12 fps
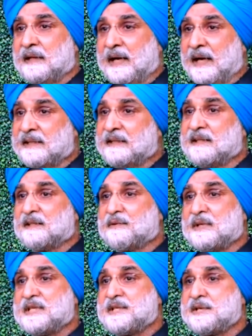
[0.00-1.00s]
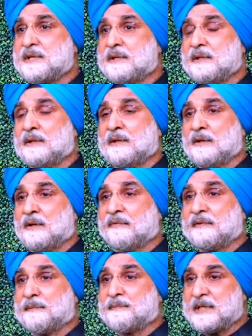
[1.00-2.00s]
at the request
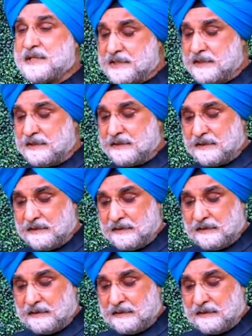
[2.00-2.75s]
of the President,